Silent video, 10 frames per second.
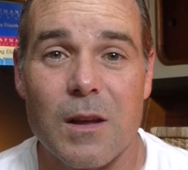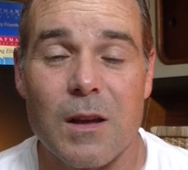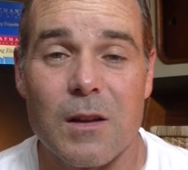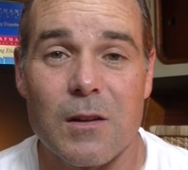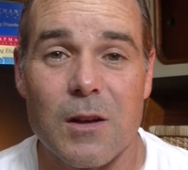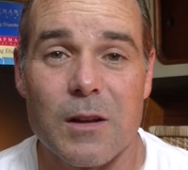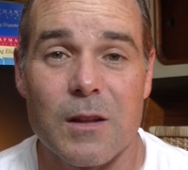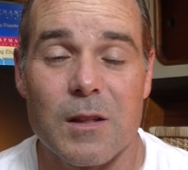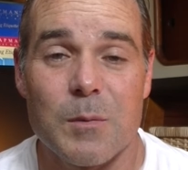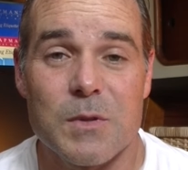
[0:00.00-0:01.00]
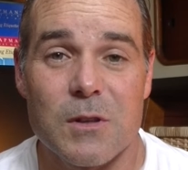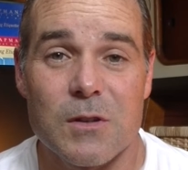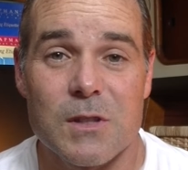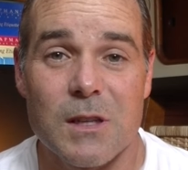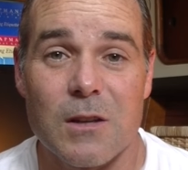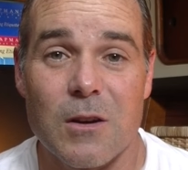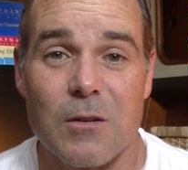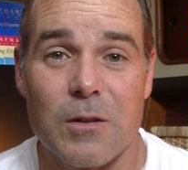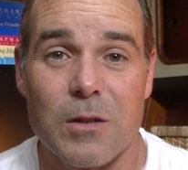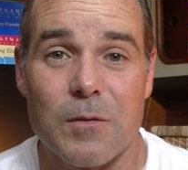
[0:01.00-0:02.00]
and a lot of the clips that you're seeing
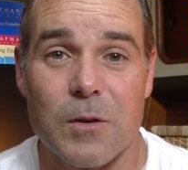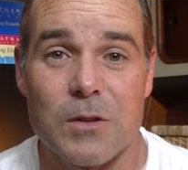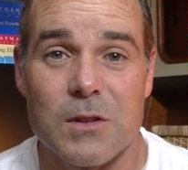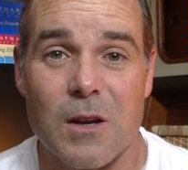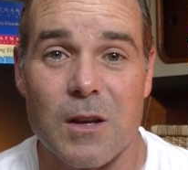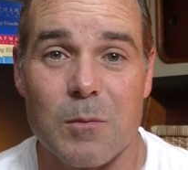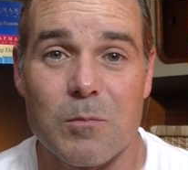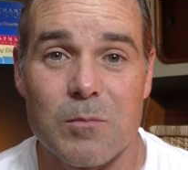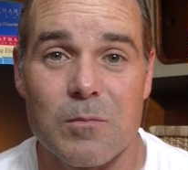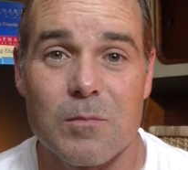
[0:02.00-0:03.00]
are the first time